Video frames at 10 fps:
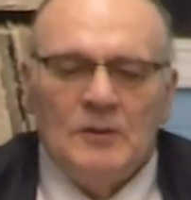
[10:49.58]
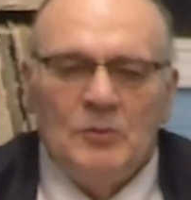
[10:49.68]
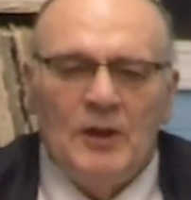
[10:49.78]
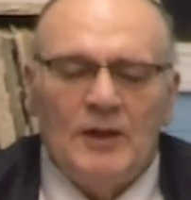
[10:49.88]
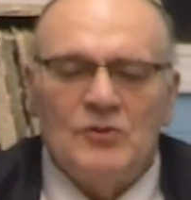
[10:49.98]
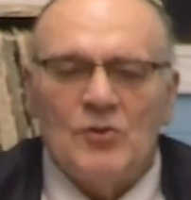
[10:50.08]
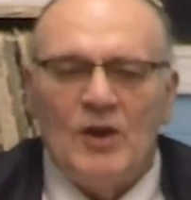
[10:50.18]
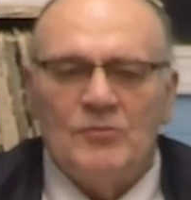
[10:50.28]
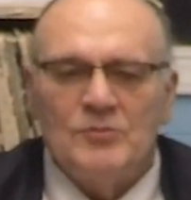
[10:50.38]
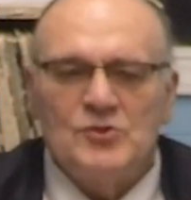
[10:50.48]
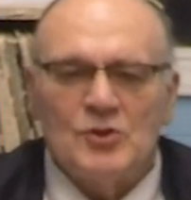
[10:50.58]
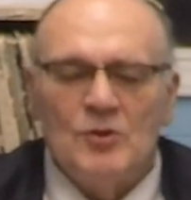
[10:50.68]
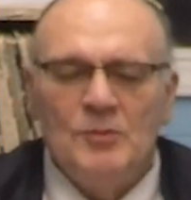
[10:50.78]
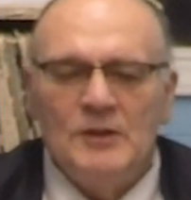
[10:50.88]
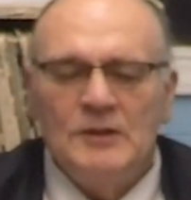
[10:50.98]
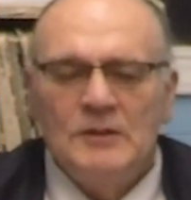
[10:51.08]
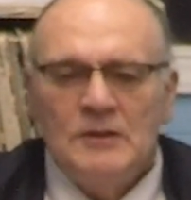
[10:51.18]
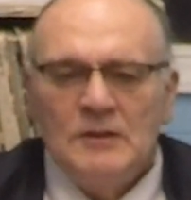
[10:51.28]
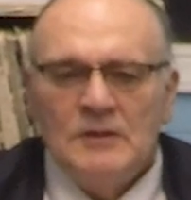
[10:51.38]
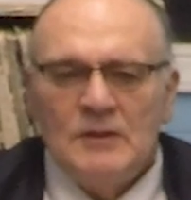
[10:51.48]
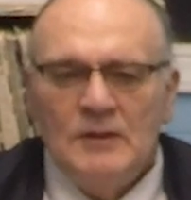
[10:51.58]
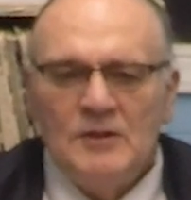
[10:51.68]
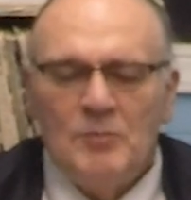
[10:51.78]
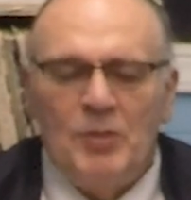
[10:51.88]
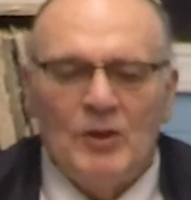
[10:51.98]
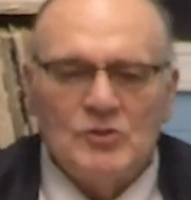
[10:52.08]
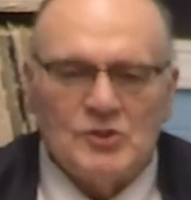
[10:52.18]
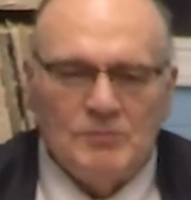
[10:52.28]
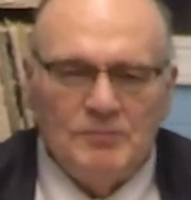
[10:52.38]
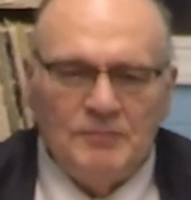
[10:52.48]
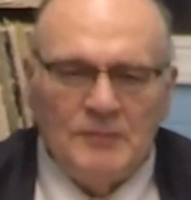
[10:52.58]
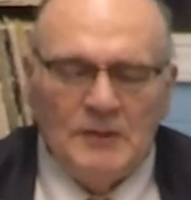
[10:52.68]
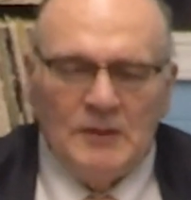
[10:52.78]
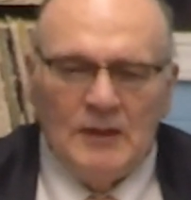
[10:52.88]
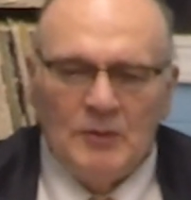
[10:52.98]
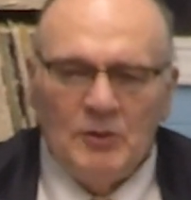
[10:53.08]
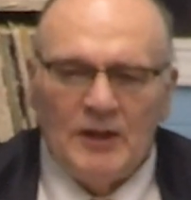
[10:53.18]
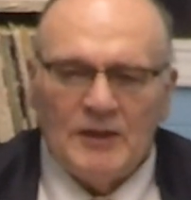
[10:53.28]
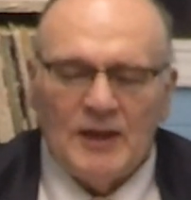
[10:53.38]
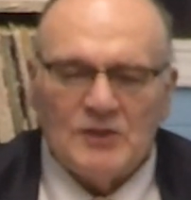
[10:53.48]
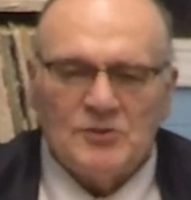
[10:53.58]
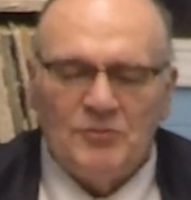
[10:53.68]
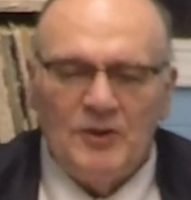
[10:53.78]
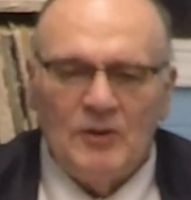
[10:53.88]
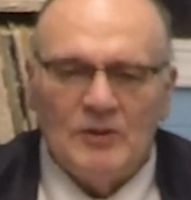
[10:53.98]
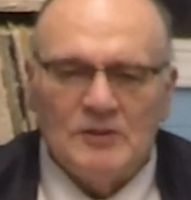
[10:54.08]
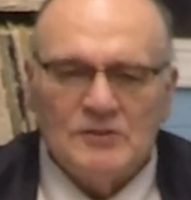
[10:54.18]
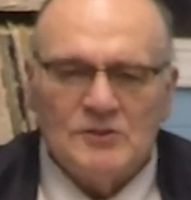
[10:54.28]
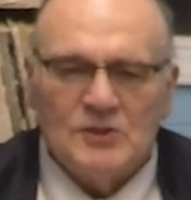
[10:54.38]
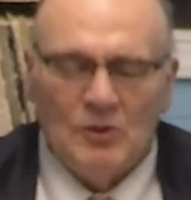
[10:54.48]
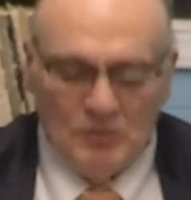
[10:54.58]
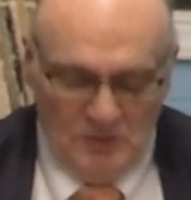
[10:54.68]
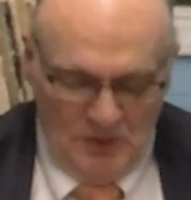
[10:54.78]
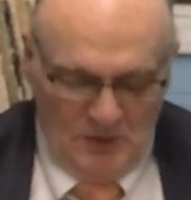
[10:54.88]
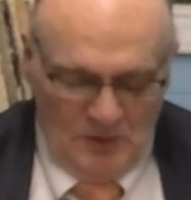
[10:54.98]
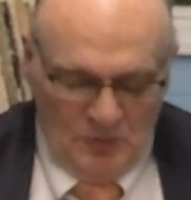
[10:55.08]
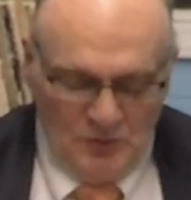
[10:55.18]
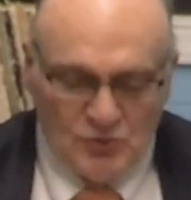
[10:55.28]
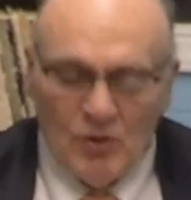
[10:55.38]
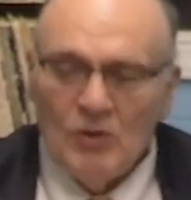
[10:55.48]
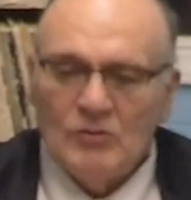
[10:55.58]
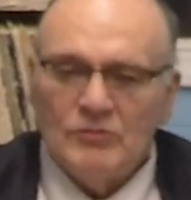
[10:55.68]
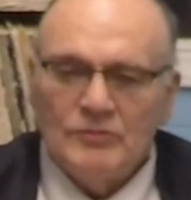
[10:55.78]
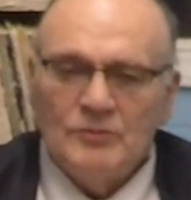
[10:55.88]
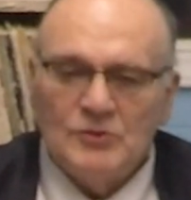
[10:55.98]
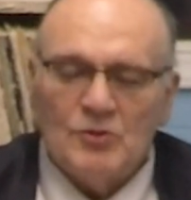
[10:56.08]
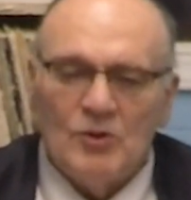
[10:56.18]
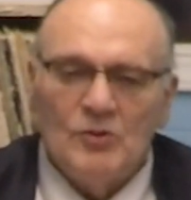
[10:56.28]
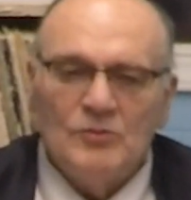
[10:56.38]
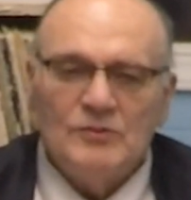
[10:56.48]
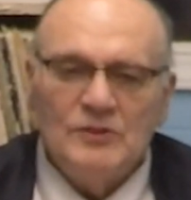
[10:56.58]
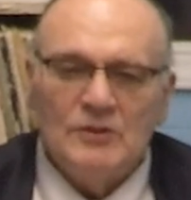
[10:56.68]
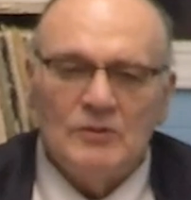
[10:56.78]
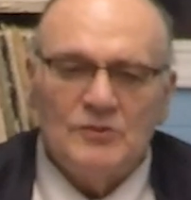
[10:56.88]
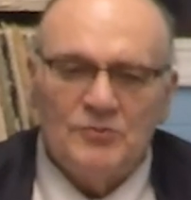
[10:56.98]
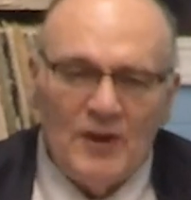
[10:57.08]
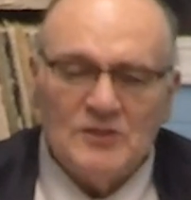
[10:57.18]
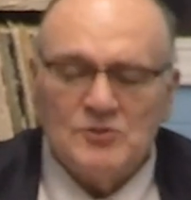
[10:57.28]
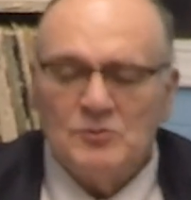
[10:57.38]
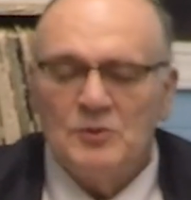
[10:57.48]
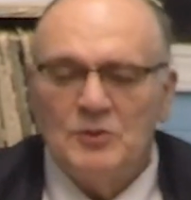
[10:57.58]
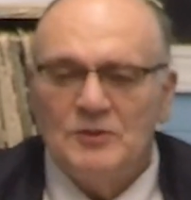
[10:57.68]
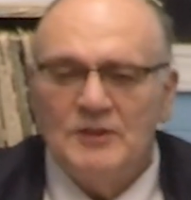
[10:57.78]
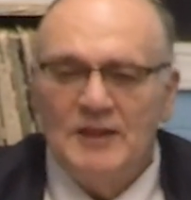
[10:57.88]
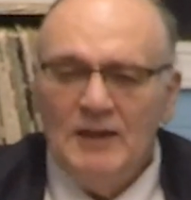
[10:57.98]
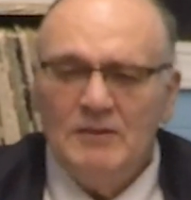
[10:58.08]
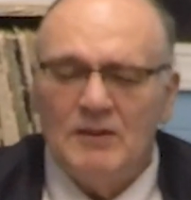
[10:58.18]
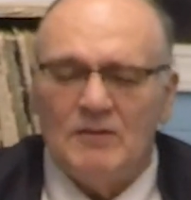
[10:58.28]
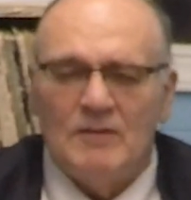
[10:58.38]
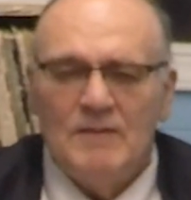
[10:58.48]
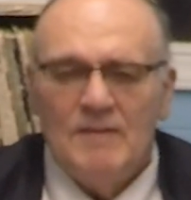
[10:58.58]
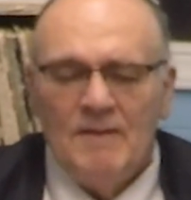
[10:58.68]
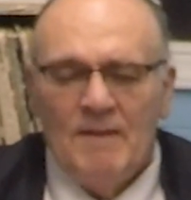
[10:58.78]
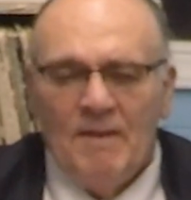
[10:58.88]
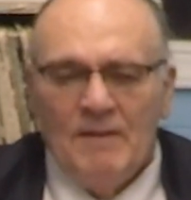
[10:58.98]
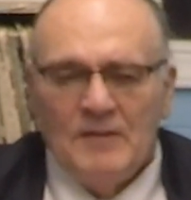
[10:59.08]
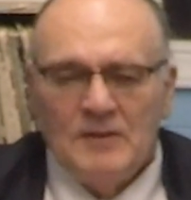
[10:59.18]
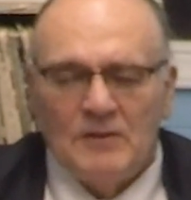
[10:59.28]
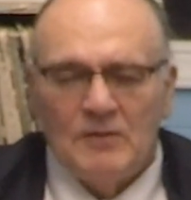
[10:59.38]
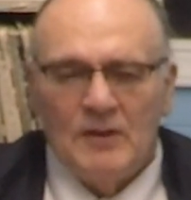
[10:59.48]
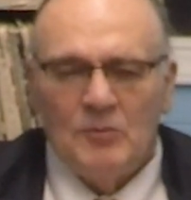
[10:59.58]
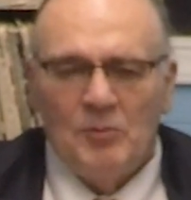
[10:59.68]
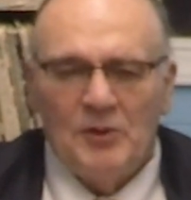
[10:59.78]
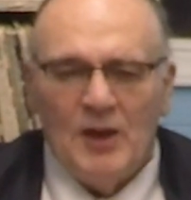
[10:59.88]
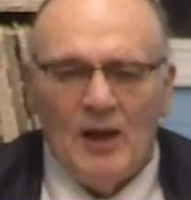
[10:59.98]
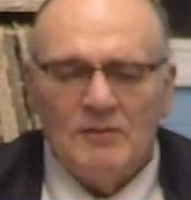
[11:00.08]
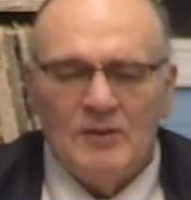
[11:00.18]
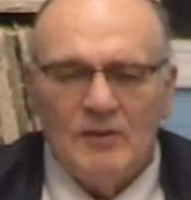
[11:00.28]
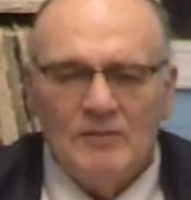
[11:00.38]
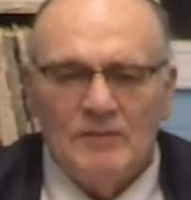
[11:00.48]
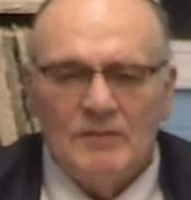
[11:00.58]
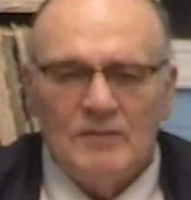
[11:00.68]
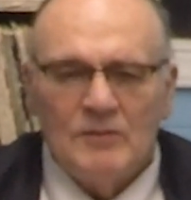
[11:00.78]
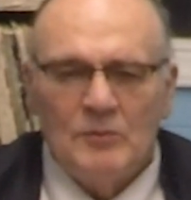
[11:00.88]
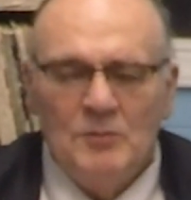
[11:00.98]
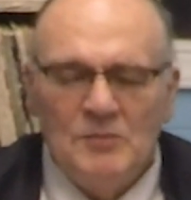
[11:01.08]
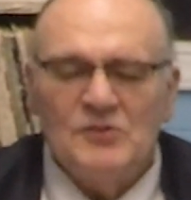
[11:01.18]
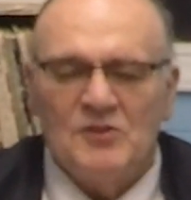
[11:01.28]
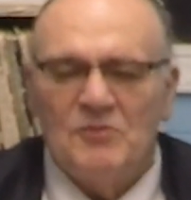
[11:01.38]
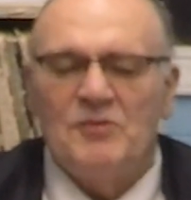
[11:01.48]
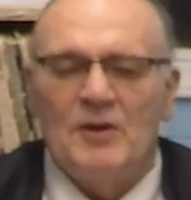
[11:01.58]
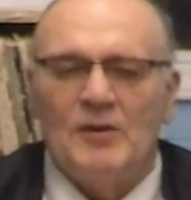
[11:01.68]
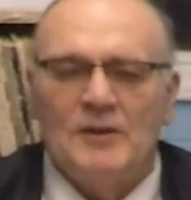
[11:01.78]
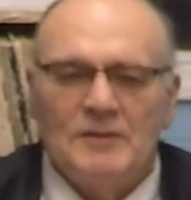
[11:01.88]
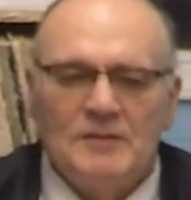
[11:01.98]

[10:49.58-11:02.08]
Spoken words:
We had to drive from Germany into Belgium. And we had to catch a ferry. So we drove, as fast as we could to get there, and when we got there, we missed the ferry.